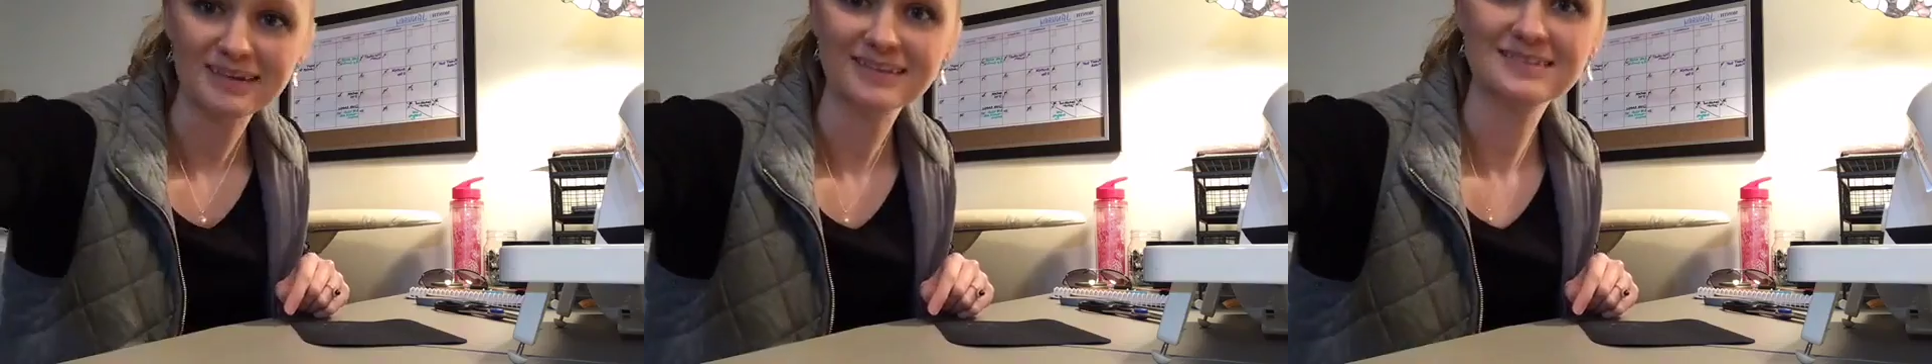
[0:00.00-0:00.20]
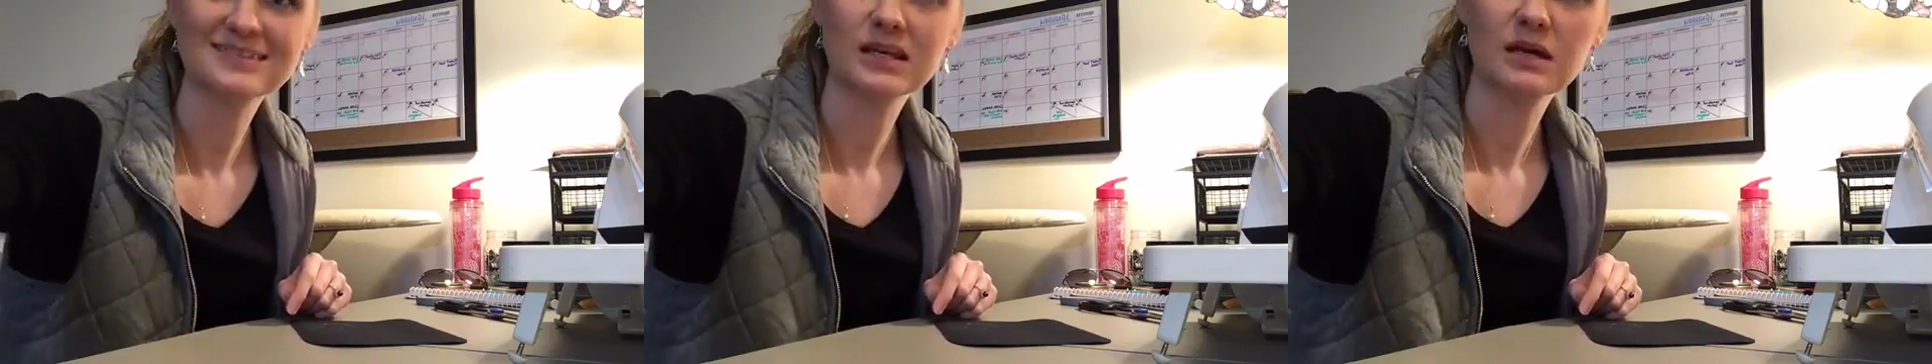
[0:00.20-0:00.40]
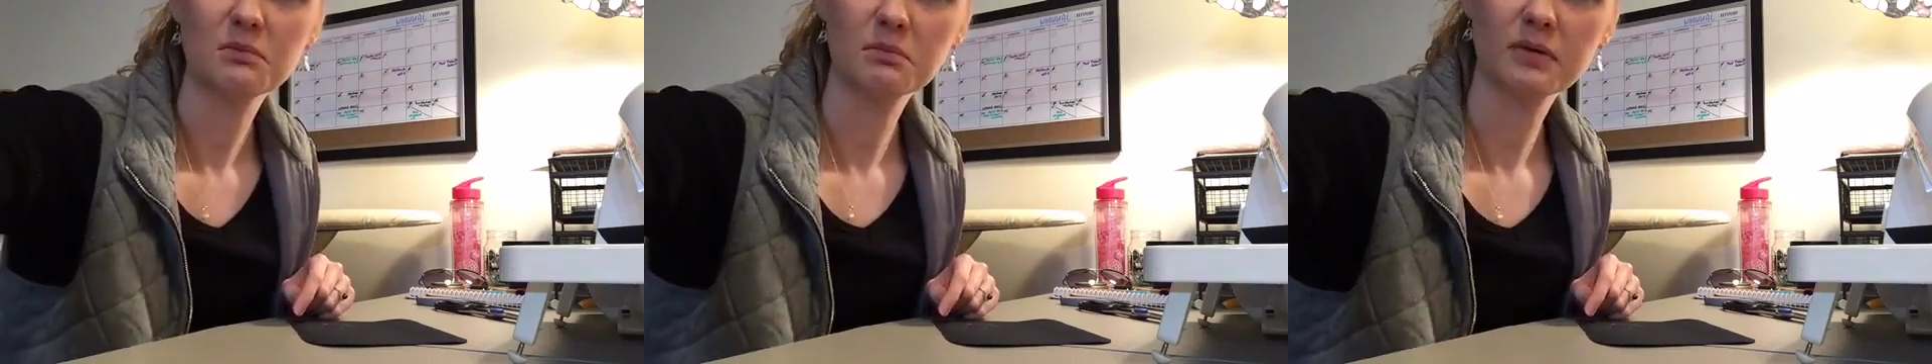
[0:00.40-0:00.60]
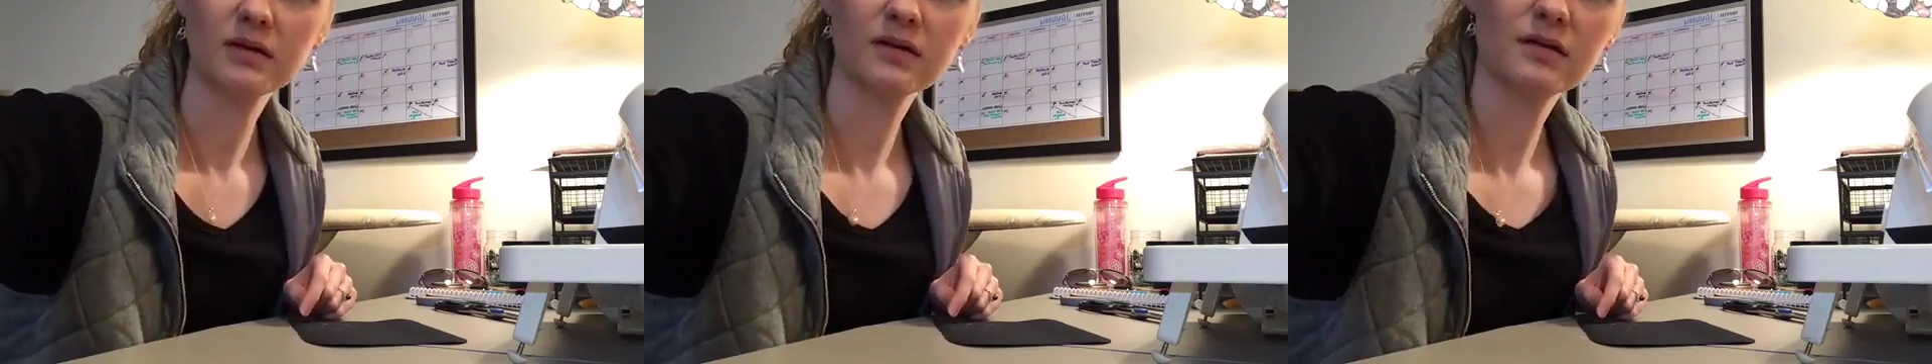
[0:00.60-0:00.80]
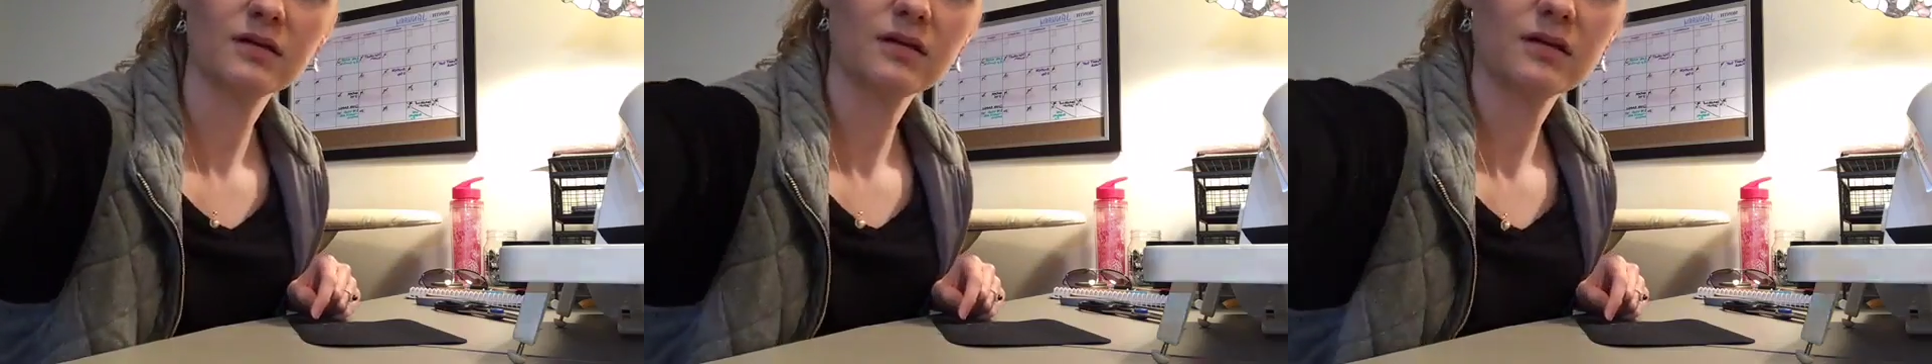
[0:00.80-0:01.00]
is yet,
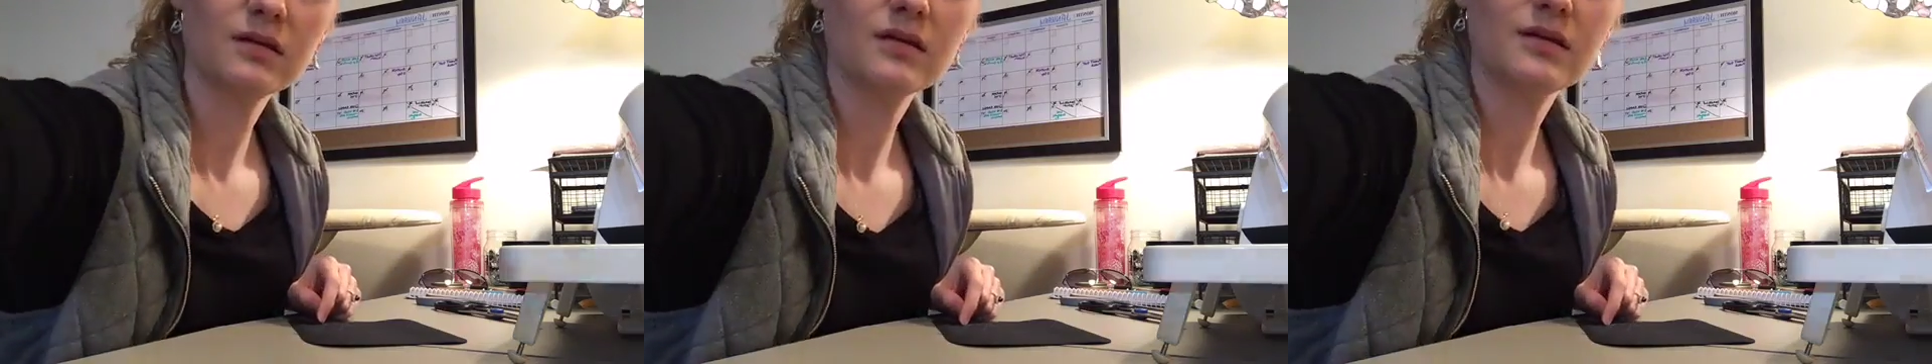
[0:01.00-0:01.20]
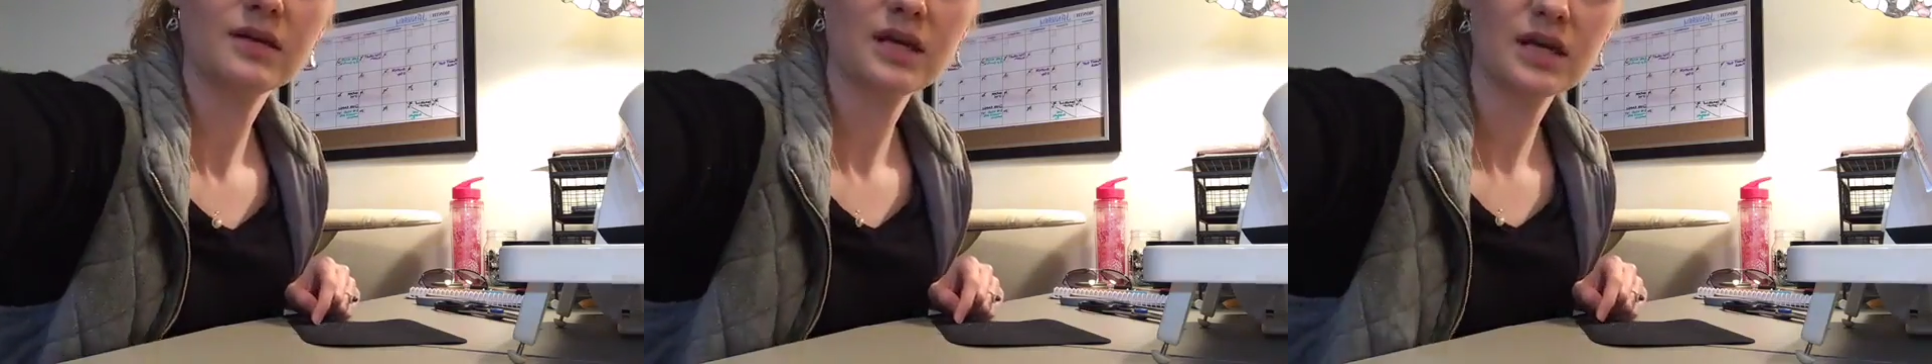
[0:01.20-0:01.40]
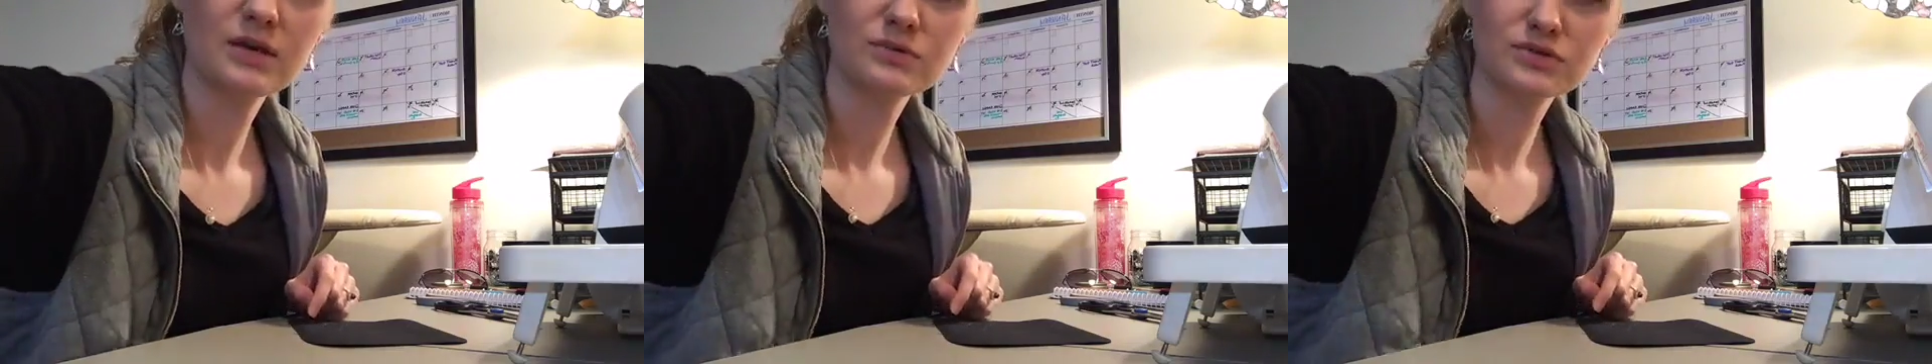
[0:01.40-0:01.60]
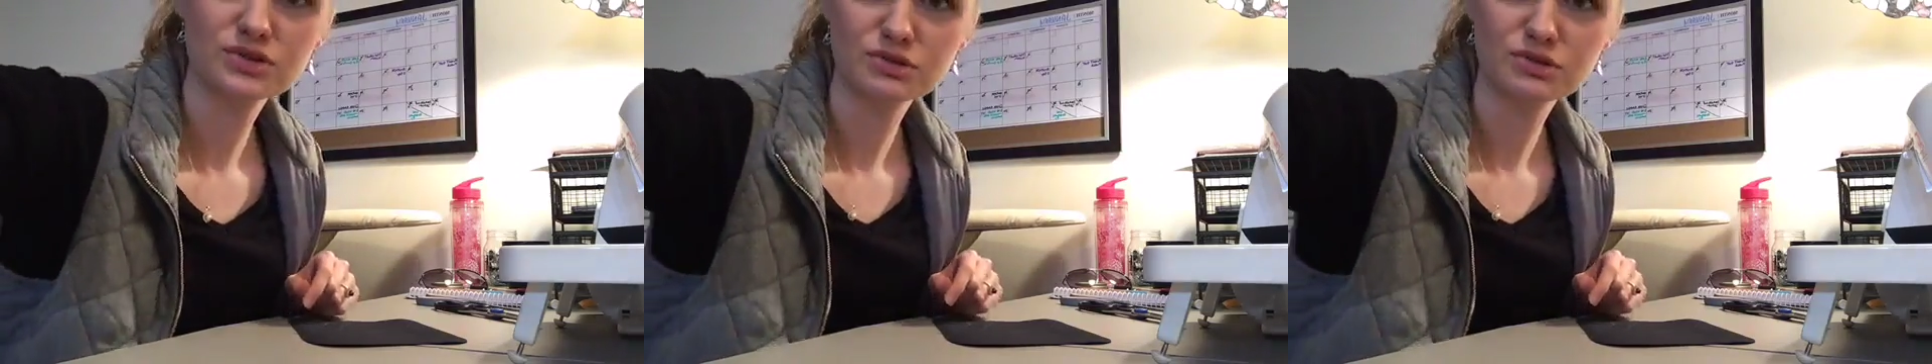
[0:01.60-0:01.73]
but he was